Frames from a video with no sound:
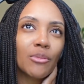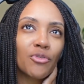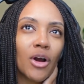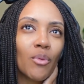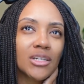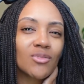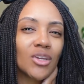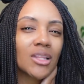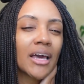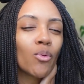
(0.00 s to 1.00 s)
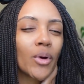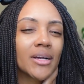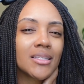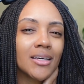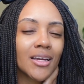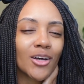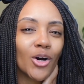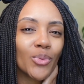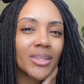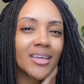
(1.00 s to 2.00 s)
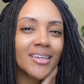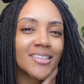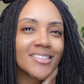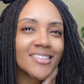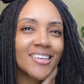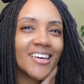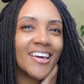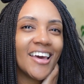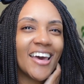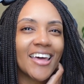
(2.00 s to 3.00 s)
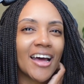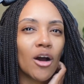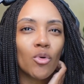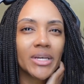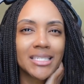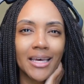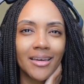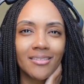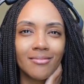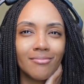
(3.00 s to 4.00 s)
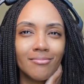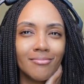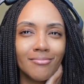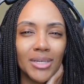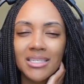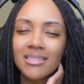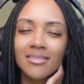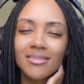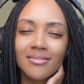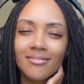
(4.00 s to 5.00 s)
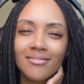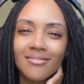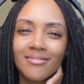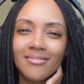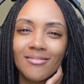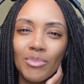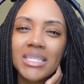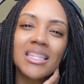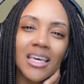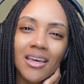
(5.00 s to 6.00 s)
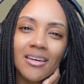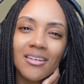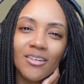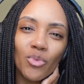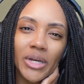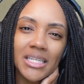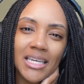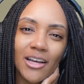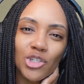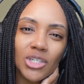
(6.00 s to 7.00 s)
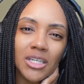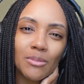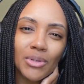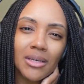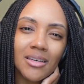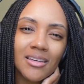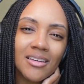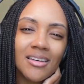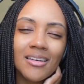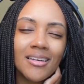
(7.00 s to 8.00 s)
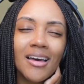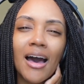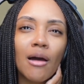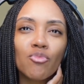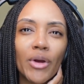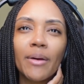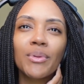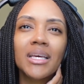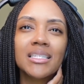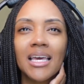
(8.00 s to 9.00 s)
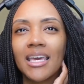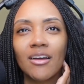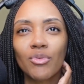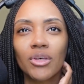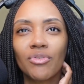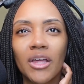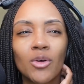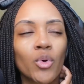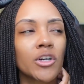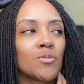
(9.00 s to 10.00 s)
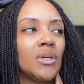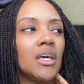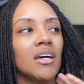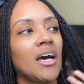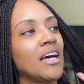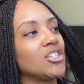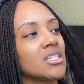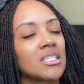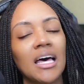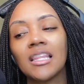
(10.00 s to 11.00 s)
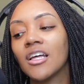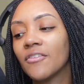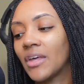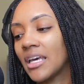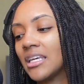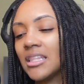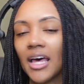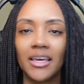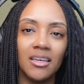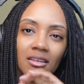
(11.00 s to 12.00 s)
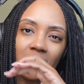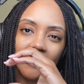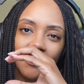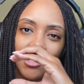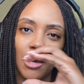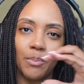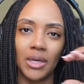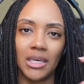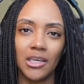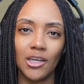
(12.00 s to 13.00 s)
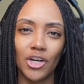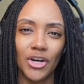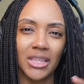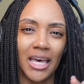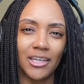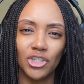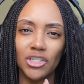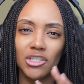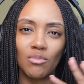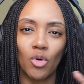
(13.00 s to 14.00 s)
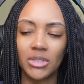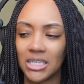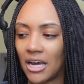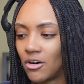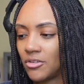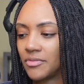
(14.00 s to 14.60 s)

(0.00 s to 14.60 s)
watch the video, like, where is he going to go with this? And I always like misthink what it's actually going to be. I'm rambling because I can't really find the words, but yeah, I love that he like kept it here and like just smoked it out.